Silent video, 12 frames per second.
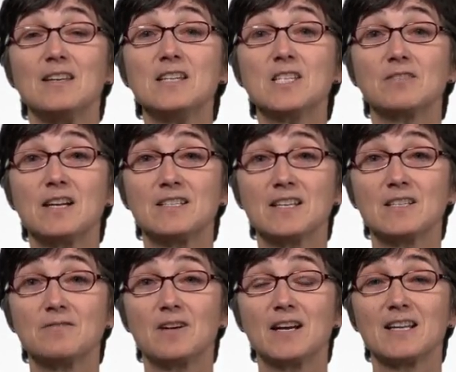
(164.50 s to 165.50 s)
These are
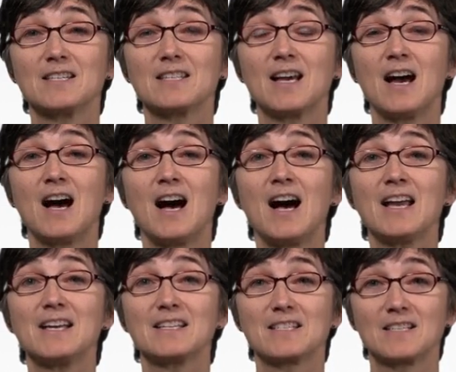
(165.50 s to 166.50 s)
identified as the
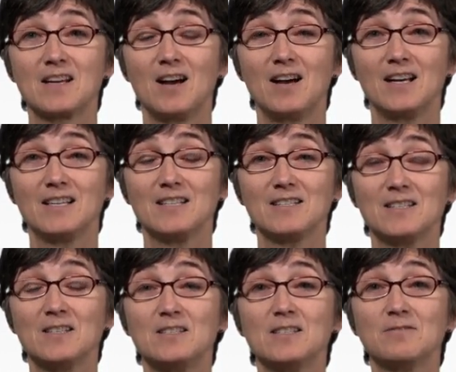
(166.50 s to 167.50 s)
highest kinds
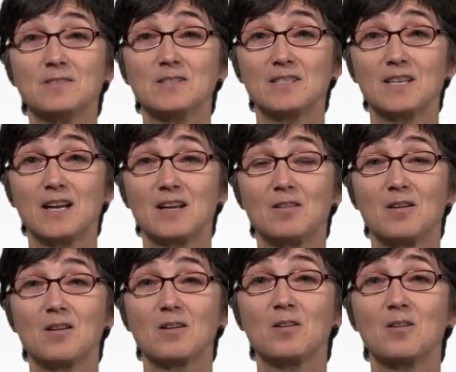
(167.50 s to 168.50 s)
in a different
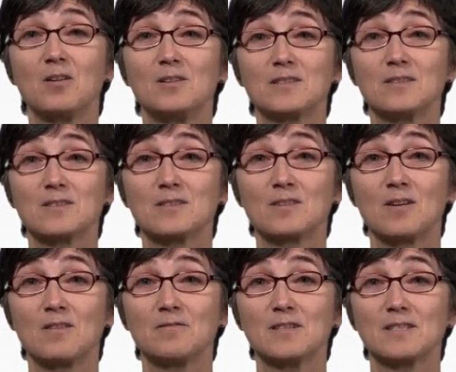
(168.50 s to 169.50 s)
dialogue called the
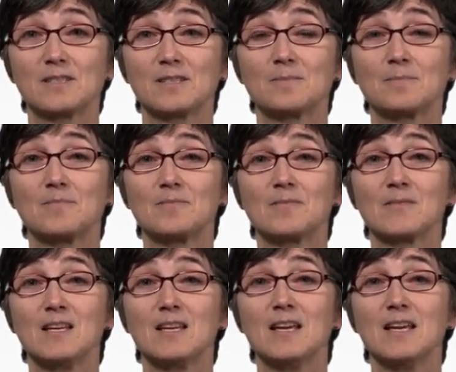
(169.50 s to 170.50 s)
sophist.
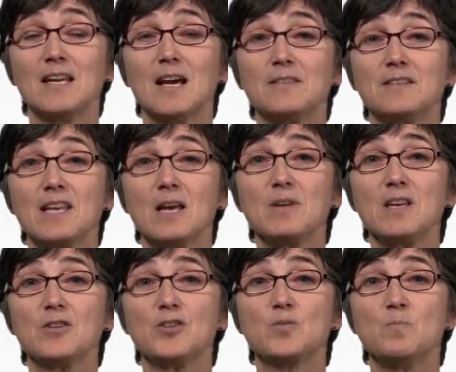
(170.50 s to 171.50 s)
Now, the
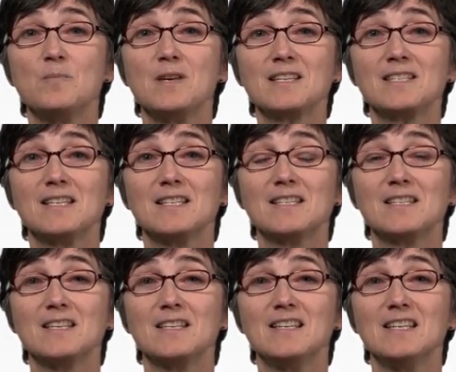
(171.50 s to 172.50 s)
demiurge
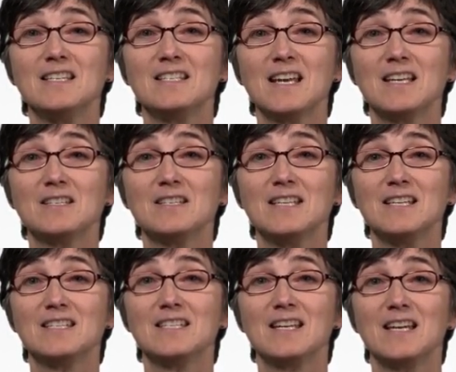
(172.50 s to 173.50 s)
mixes these
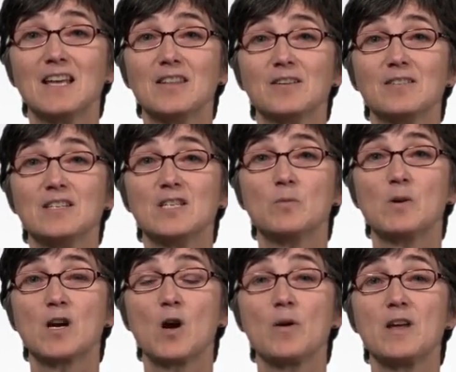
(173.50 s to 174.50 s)
entities together into
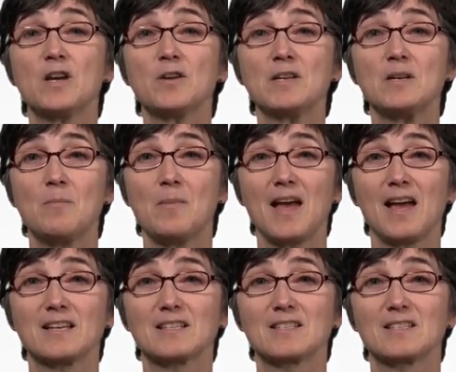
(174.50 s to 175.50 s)
a coherent
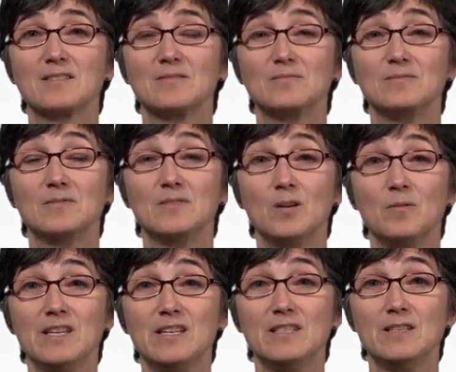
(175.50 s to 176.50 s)
mass, no
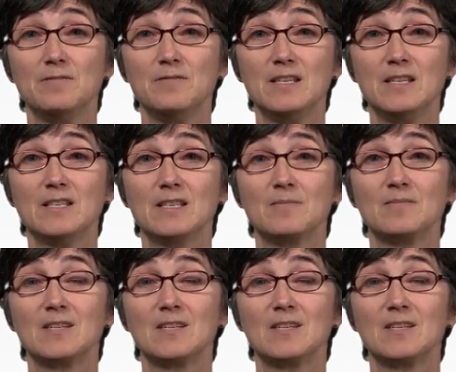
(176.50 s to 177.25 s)
easy feat,